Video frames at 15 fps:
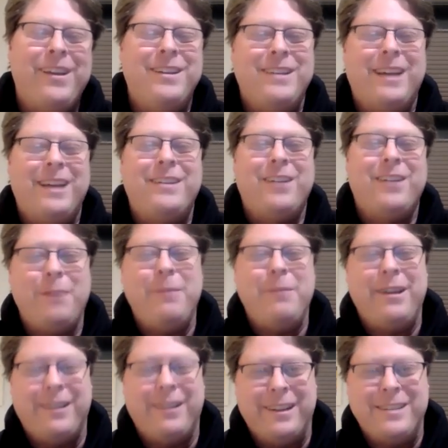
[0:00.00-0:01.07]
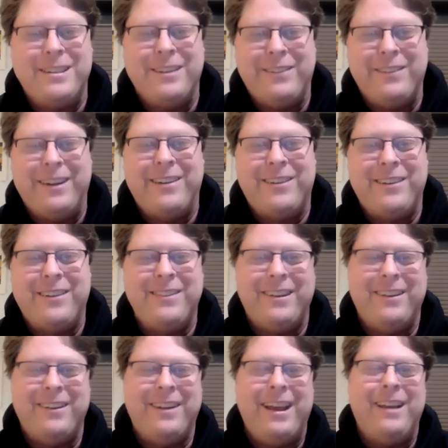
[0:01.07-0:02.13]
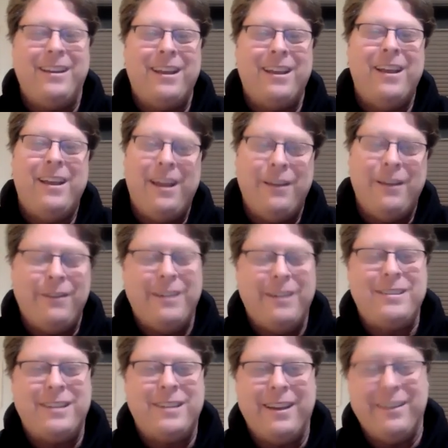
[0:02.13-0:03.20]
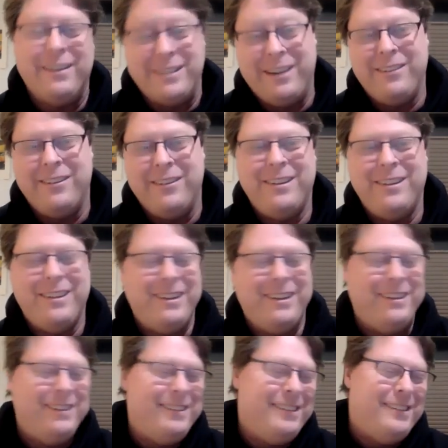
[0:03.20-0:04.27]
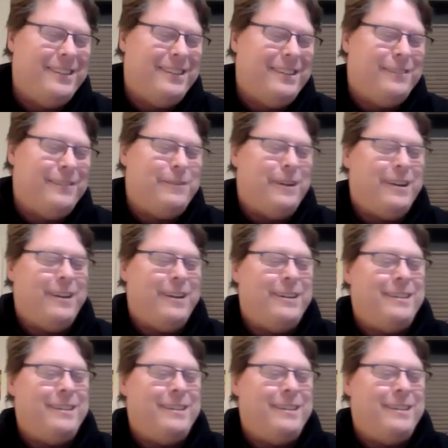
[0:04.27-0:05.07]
That taught me a lesson about crypto and investing in general. Fun, huh?